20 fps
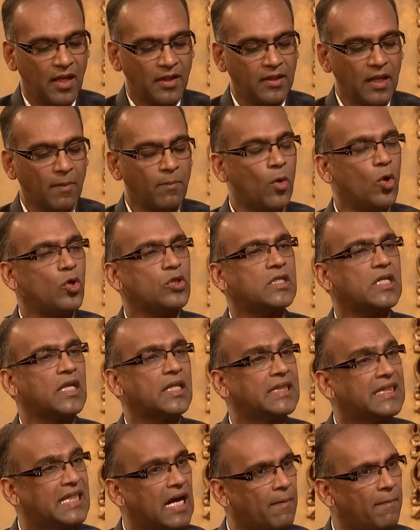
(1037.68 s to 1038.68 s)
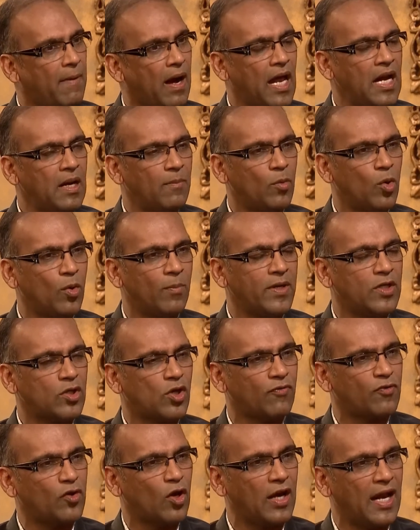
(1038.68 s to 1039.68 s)
The most dhamal moment
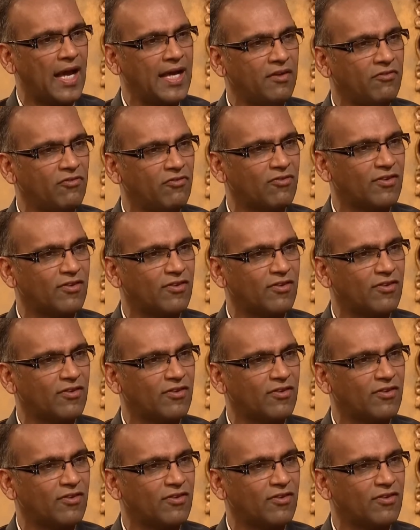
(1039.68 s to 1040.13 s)
of your life?